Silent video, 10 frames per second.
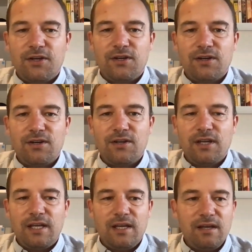
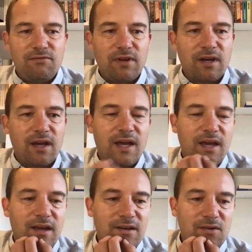Good evening
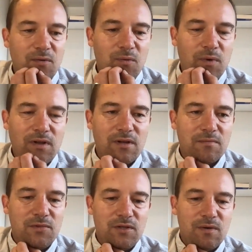and
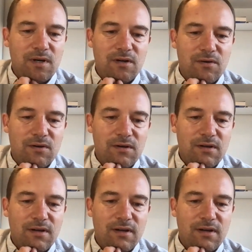welcome to our